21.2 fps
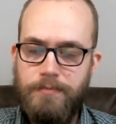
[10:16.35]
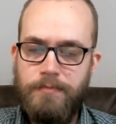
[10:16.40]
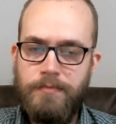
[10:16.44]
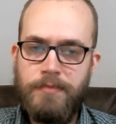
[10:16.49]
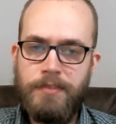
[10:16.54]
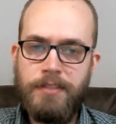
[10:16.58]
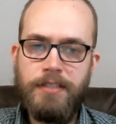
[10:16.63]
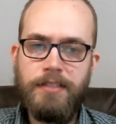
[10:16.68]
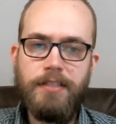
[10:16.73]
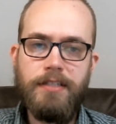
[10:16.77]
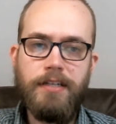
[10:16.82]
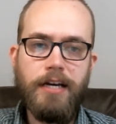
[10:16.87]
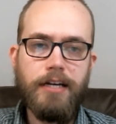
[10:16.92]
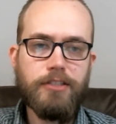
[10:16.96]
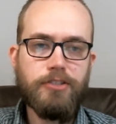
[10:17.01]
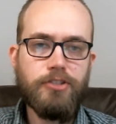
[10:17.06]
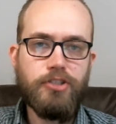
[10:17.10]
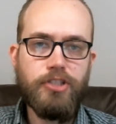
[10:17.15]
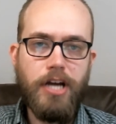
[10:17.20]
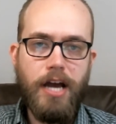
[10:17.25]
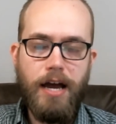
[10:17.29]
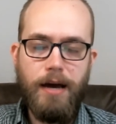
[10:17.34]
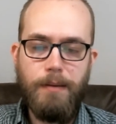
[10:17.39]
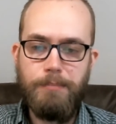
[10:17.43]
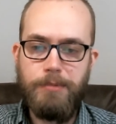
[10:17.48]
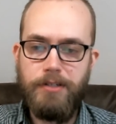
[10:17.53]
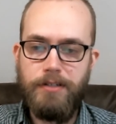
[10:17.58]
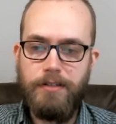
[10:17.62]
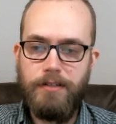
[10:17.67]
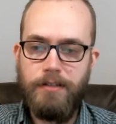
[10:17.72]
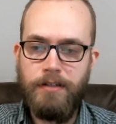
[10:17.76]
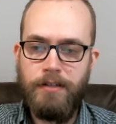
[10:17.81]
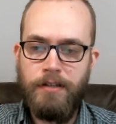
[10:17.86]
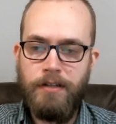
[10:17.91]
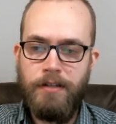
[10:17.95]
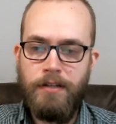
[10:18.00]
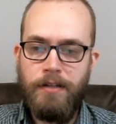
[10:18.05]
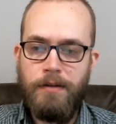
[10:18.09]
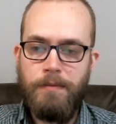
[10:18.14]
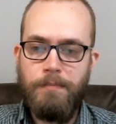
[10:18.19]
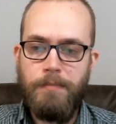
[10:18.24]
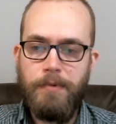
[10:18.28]
in the next chapter.
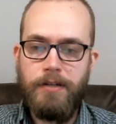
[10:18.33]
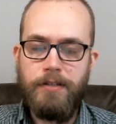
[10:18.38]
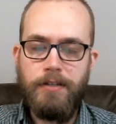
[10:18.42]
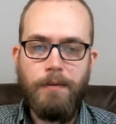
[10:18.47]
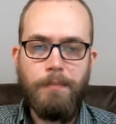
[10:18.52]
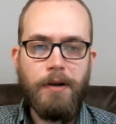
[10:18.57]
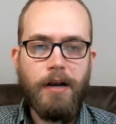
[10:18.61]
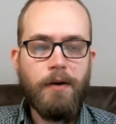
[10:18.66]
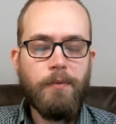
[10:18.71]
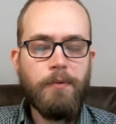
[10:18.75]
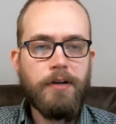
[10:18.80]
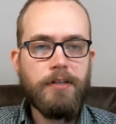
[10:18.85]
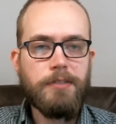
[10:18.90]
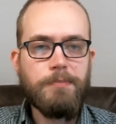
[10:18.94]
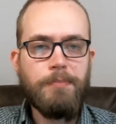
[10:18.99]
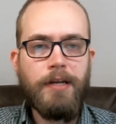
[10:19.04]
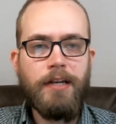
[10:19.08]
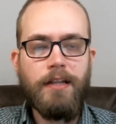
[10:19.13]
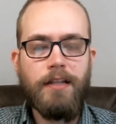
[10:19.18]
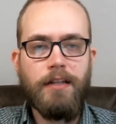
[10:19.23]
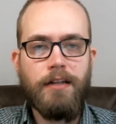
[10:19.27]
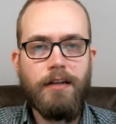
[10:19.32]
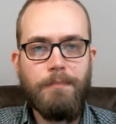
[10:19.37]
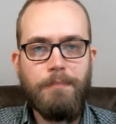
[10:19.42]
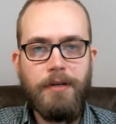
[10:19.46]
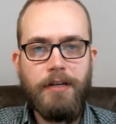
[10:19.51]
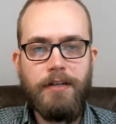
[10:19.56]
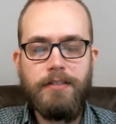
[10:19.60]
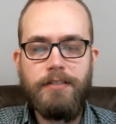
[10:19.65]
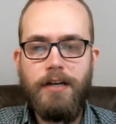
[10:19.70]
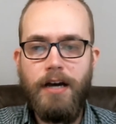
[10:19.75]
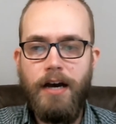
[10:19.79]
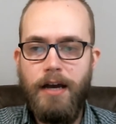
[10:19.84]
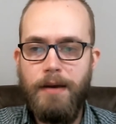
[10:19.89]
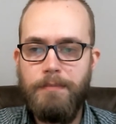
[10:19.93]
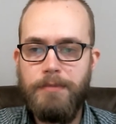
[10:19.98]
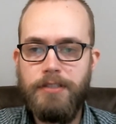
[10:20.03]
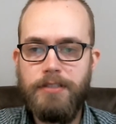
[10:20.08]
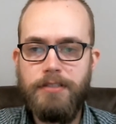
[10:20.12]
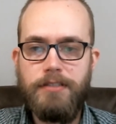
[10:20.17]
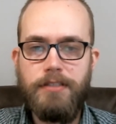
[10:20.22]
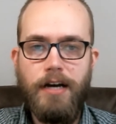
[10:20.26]
But I want to spend a little bit of time
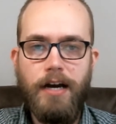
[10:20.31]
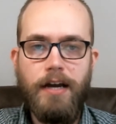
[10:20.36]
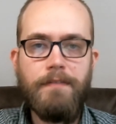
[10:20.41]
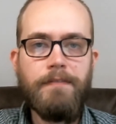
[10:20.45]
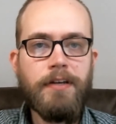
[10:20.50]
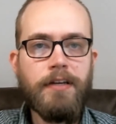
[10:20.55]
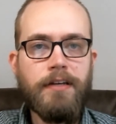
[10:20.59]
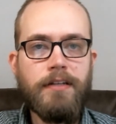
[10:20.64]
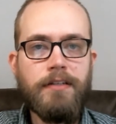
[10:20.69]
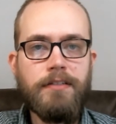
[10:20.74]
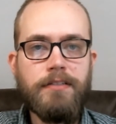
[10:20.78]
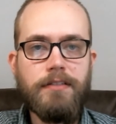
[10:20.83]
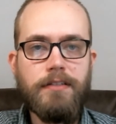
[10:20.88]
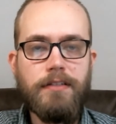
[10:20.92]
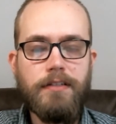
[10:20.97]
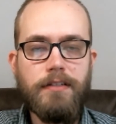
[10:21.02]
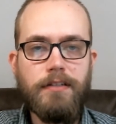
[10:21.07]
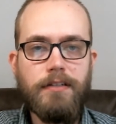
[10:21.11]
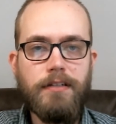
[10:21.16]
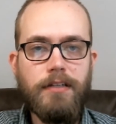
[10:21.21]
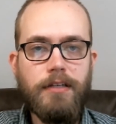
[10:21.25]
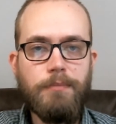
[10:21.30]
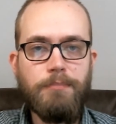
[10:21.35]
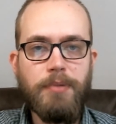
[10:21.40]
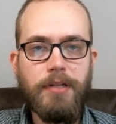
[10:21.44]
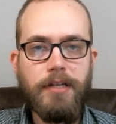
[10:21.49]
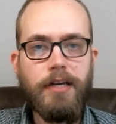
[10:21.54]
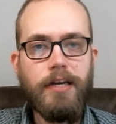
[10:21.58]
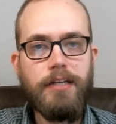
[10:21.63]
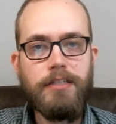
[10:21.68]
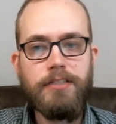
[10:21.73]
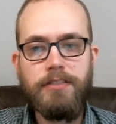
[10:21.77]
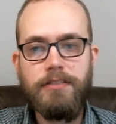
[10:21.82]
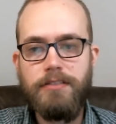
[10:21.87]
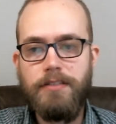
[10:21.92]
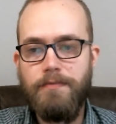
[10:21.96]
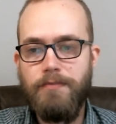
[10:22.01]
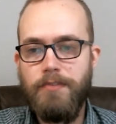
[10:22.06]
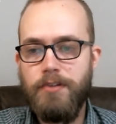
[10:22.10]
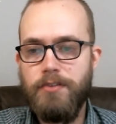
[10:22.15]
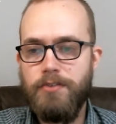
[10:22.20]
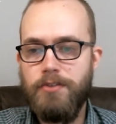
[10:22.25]
just diving into the implications
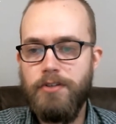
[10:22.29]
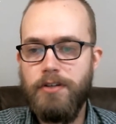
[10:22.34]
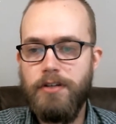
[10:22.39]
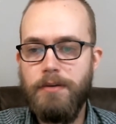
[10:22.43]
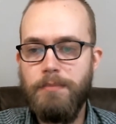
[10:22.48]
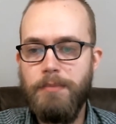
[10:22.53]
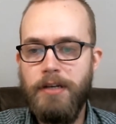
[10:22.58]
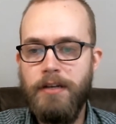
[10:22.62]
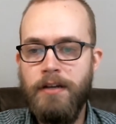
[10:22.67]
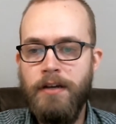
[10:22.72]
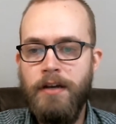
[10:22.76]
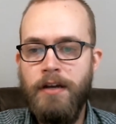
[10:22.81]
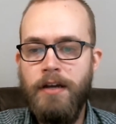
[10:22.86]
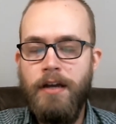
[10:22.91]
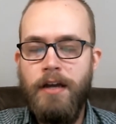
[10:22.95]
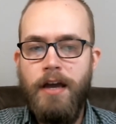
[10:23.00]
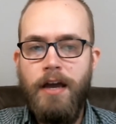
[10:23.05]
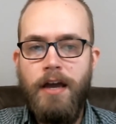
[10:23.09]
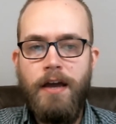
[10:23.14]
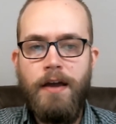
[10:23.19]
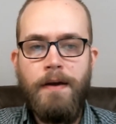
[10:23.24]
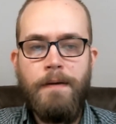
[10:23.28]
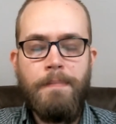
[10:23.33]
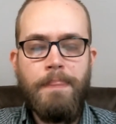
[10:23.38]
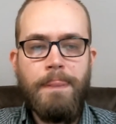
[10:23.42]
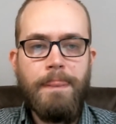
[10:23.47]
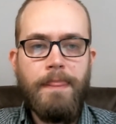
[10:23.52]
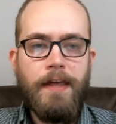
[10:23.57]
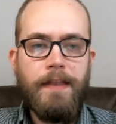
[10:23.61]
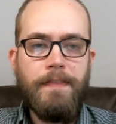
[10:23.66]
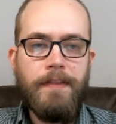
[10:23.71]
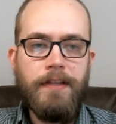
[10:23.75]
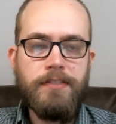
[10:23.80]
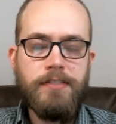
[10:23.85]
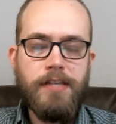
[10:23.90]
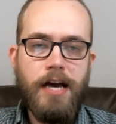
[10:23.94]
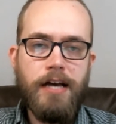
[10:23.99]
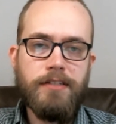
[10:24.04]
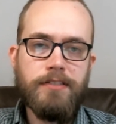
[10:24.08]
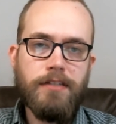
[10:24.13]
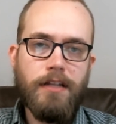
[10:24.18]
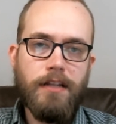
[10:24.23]
of this term. And this
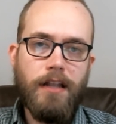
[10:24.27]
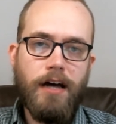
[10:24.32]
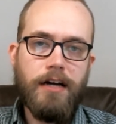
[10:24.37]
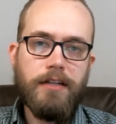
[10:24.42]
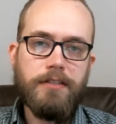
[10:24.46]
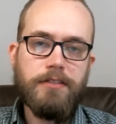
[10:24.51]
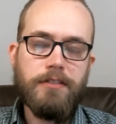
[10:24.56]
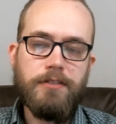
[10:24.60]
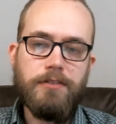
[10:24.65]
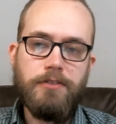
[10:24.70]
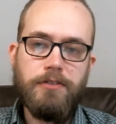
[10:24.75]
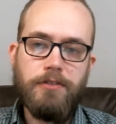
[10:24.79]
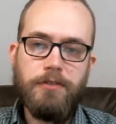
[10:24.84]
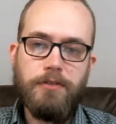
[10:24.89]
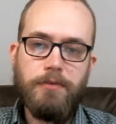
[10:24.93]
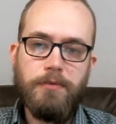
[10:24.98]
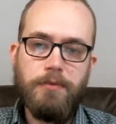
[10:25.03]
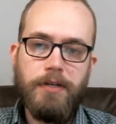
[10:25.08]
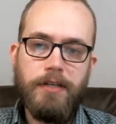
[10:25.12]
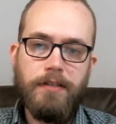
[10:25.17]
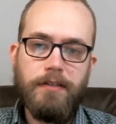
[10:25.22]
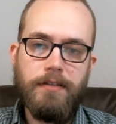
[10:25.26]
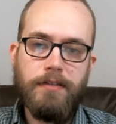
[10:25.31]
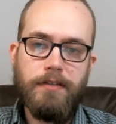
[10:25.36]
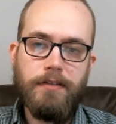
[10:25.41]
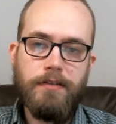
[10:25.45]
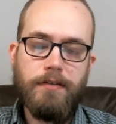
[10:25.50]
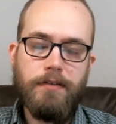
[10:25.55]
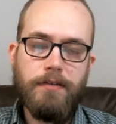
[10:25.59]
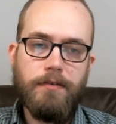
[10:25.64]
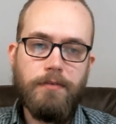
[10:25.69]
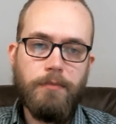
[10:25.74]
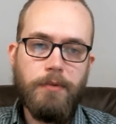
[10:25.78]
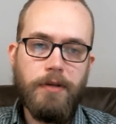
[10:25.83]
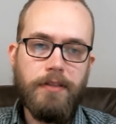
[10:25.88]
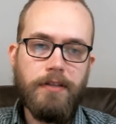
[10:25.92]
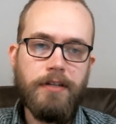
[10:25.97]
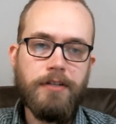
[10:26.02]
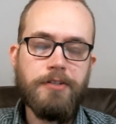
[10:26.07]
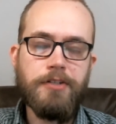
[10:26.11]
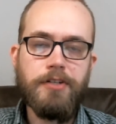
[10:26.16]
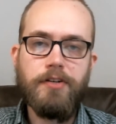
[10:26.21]
has a lot to do with
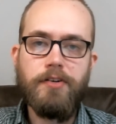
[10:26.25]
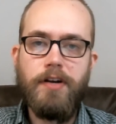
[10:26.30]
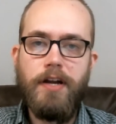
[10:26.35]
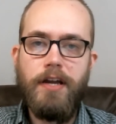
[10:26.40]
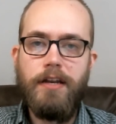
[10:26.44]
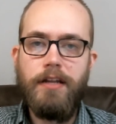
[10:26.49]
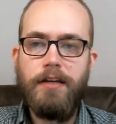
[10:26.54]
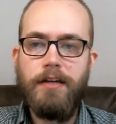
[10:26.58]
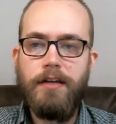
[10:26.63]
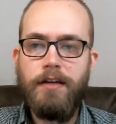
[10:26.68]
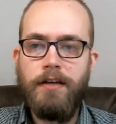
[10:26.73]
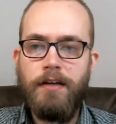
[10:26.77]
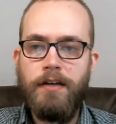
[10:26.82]
integrating